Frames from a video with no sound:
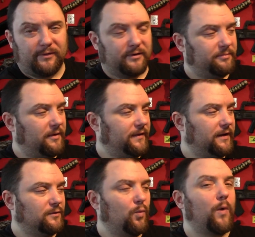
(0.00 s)
crossbow
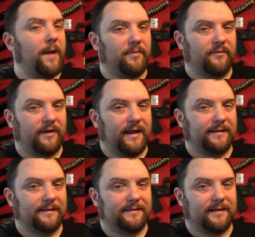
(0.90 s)
videos and weapon
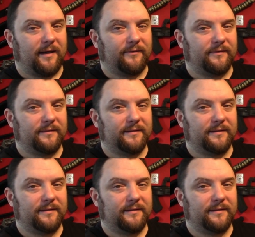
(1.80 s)
related stuff.